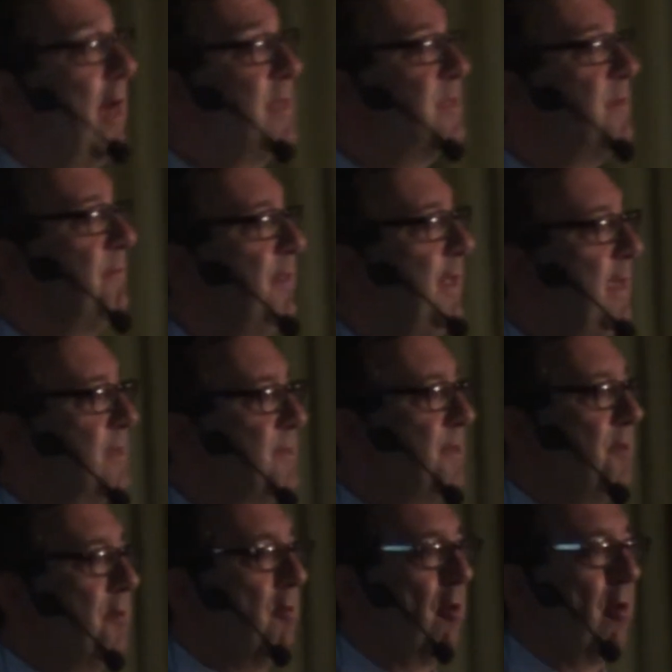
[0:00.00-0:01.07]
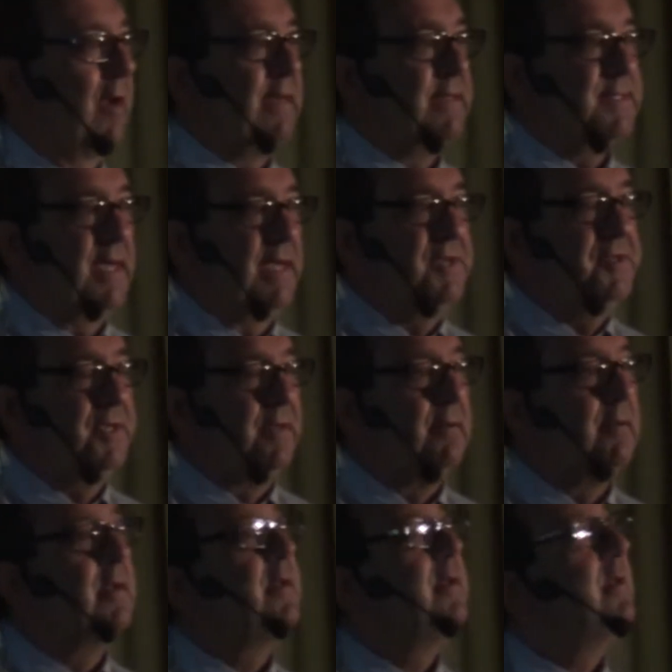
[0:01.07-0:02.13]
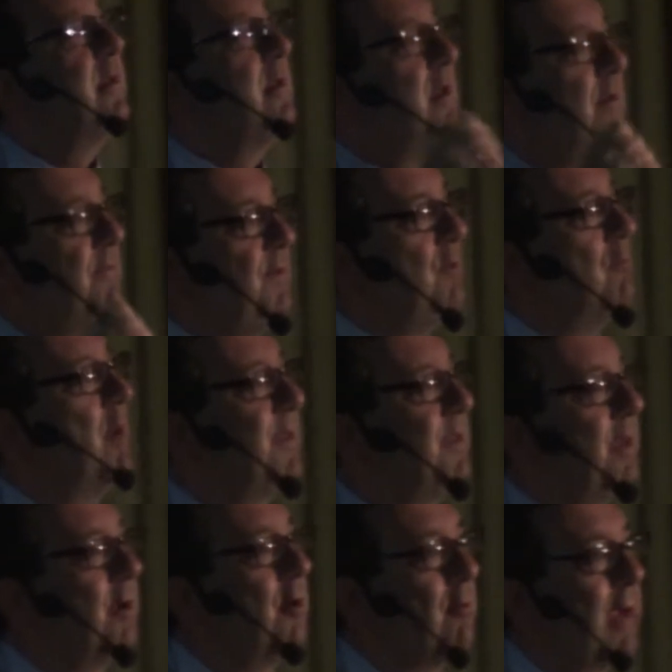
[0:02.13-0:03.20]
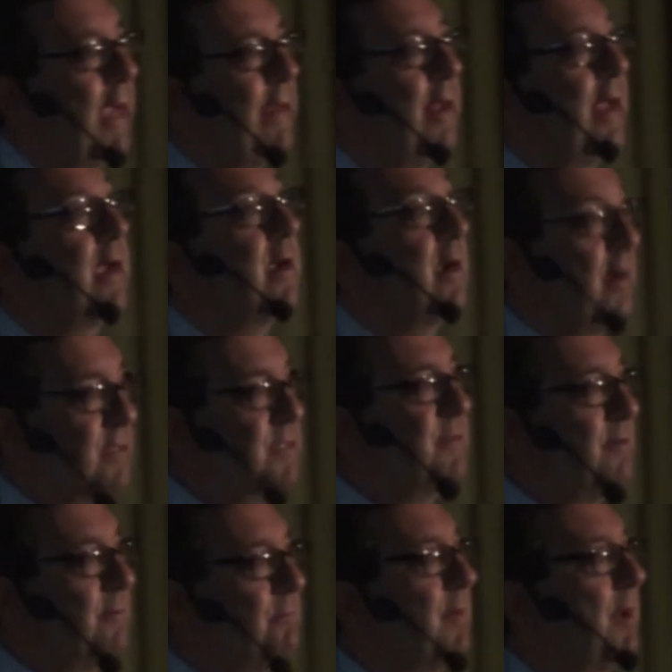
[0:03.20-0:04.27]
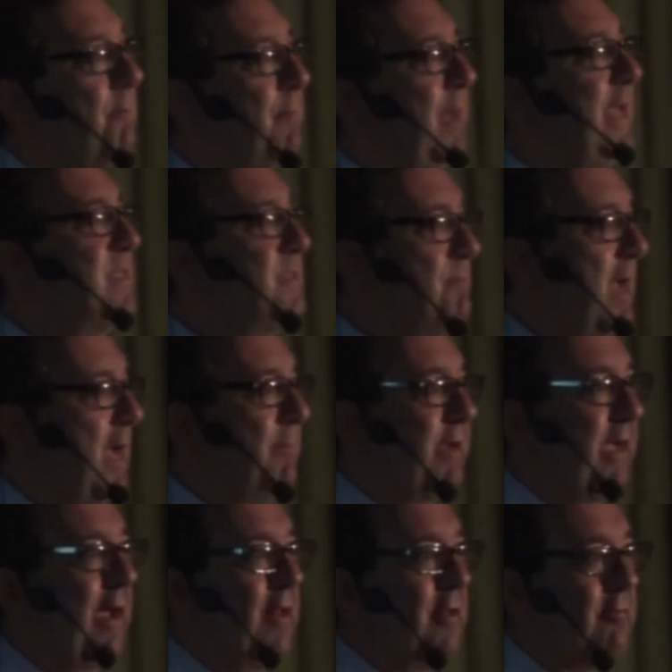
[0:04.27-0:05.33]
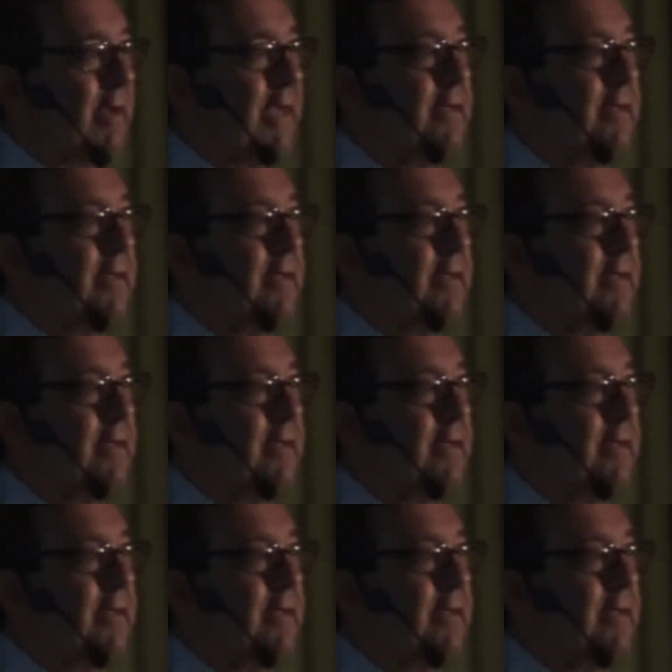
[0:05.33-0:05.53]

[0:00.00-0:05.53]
of things in your organization. If you want to create a custom base map gallery,